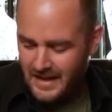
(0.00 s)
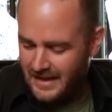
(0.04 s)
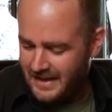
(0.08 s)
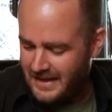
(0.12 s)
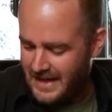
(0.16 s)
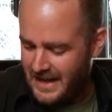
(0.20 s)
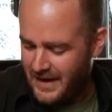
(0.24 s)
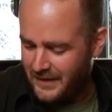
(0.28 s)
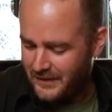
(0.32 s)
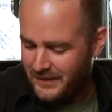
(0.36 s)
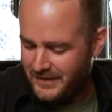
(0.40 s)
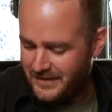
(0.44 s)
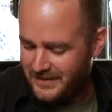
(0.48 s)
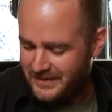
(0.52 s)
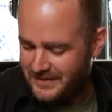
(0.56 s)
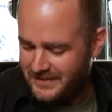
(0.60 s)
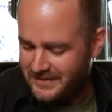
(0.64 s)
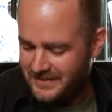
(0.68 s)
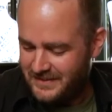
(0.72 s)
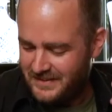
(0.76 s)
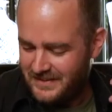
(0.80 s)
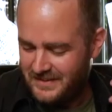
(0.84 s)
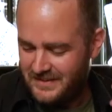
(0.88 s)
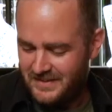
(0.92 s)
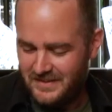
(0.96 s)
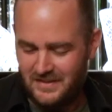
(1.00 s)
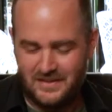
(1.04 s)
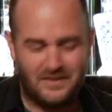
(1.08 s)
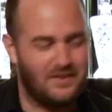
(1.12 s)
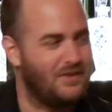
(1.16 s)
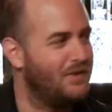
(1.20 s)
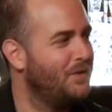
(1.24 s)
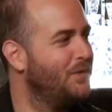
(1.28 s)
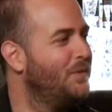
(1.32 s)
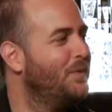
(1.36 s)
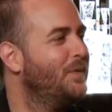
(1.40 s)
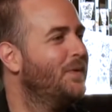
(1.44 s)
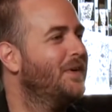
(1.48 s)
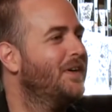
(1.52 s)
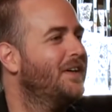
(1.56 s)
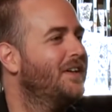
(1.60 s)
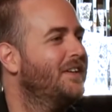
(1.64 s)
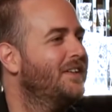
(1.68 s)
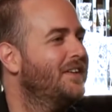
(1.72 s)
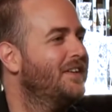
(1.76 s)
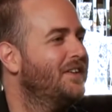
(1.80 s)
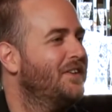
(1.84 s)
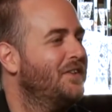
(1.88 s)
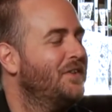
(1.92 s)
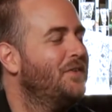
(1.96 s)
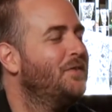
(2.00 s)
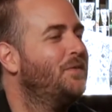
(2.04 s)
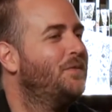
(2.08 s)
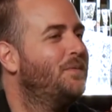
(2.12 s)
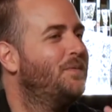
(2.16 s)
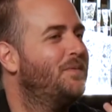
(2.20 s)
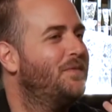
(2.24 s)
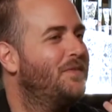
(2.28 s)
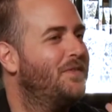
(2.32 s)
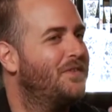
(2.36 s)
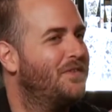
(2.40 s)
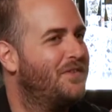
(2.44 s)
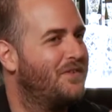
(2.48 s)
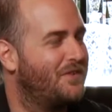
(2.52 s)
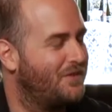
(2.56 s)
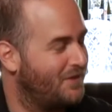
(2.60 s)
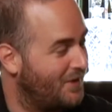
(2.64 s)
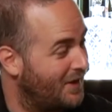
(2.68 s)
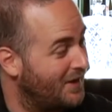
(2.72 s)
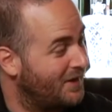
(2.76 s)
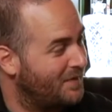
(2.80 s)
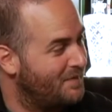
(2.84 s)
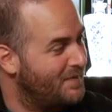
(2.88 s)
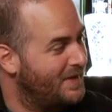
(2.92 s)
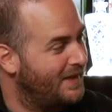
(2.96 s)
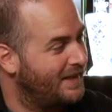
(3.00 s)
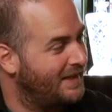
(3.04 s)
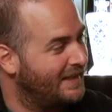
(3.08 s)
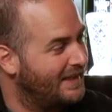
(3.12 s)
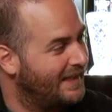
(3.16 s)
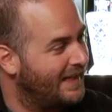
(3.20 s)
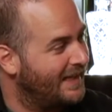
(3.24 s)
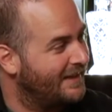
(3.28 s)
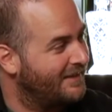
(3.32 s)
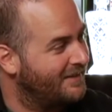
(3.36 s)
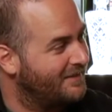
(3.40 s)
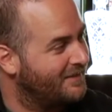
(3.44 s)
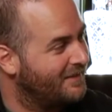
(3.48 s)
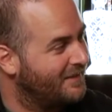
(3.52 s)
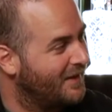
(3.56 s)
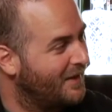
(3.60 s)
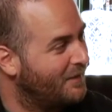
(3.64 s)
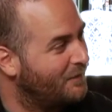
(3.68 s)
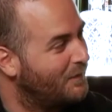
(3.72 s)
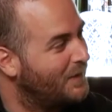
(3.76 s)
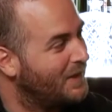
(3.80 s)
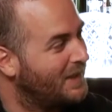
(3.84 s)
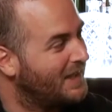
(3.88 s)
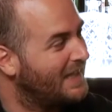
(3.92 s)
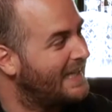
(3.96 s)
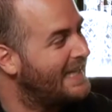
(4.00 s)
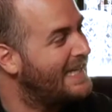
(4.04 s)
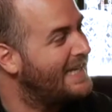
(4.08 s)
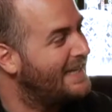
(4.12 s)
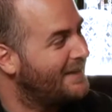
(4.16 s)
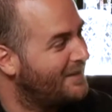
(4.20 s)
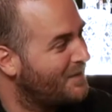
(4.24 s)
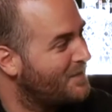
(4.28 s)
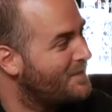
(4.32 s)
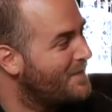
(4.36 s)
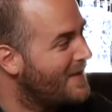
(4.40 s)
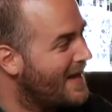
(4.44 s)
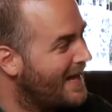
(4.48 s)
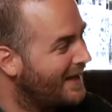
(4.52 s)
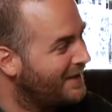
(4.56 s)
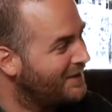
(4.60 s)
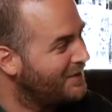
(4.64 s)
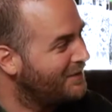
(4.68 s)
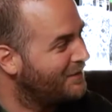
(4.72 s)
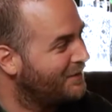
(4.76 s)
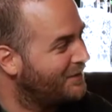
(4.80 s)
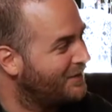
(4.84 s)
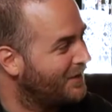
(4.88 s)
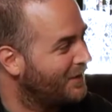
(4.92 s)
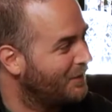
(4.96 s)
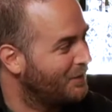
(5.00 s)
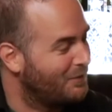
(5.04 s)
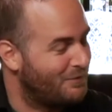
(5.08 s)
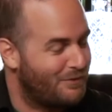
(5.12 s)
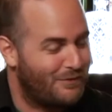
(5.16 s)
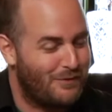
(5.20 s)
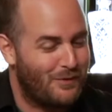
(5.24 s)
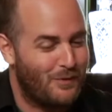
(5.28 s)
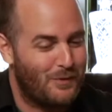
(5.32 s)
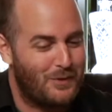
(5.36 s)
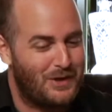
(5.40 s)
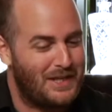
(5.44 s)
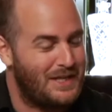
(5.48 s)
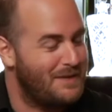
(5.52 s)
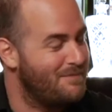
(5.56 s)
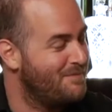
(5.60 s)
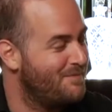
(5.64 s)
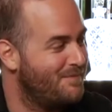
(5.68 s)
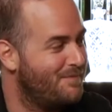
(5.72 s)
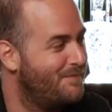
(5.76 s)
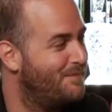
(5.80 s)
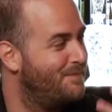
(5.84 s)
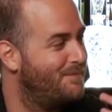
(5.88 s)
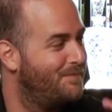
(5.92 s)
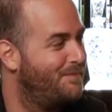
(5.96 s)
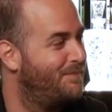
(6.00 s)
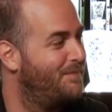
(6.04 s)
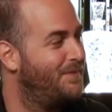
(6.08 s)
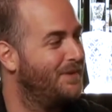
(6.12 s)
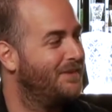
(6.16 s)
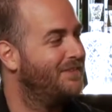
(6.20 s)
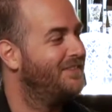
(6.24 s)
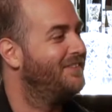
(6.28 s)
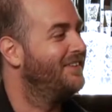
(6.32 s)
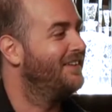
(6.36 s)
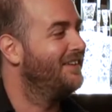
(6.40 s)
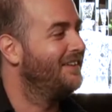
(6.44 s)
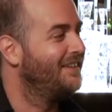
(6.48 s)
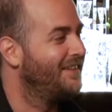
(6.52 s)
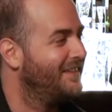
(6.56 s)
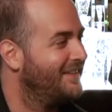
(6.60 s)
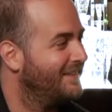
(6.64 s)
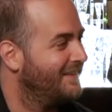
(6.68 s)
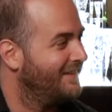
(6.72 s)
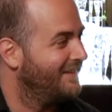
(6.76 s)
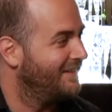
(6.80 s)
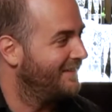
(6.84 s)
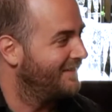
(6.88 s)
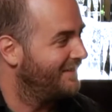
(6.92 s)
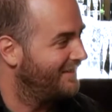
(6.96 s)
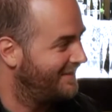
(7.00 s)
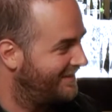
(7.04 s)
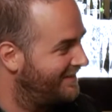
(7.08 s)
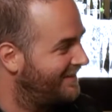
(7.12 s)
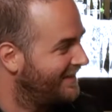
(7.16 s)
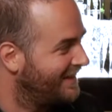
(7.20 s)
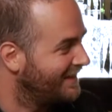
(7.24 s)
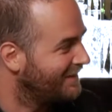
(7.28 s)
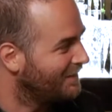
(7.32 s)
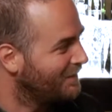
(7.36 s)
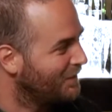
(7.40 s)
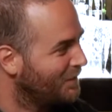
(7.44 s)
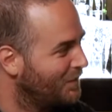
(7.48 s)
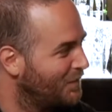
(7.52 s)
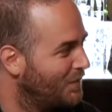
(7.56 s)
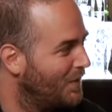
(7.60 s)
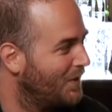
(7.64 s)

Now, you strike me as a real hit man. You've sold 40 bazillion singles